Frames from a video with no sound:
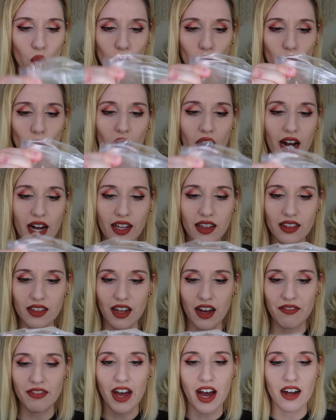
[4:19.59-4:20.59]
Ooh, I
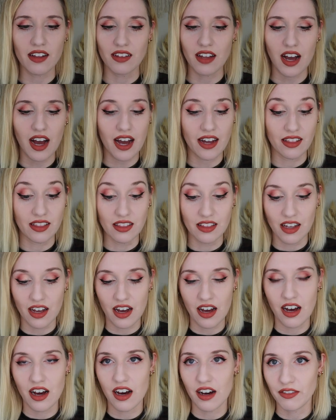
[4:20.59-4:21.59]
love that a lot. I
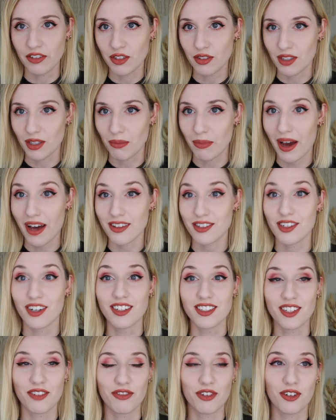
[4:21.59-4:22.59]
love using bath
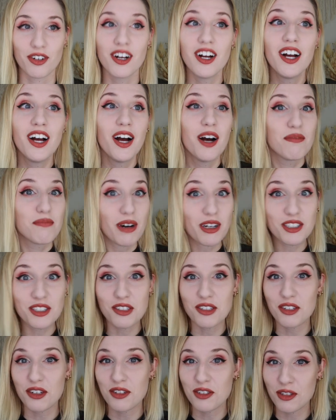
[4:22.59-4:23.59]
salts. If your
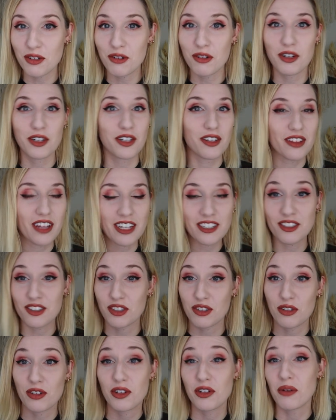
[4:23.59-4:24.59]
muscles are sore, or your legs are
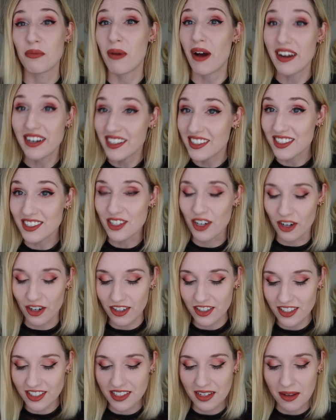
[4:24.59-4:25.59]
sore, or your body just
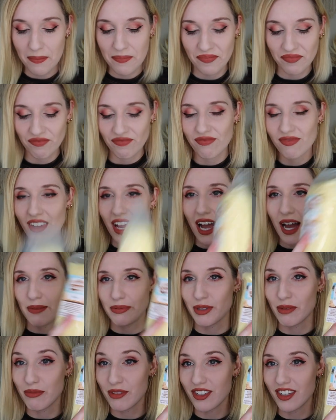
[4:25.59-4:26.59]
hurts,
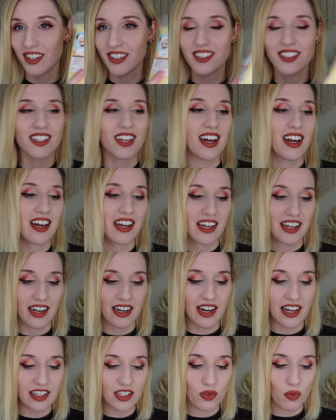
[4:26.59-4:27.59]
Epsom salts in a
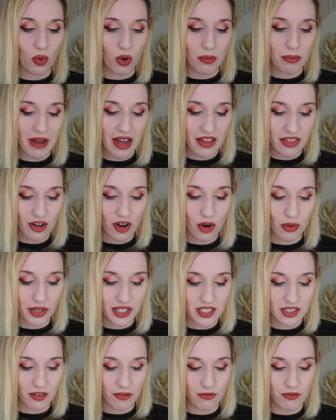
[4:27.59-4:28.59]
nice warm bath
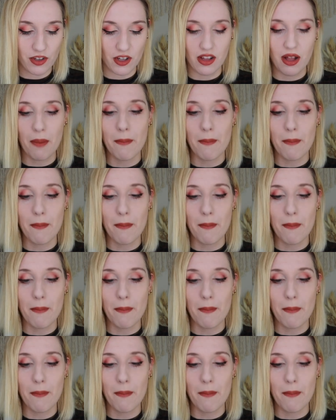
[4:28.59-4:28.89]
always feel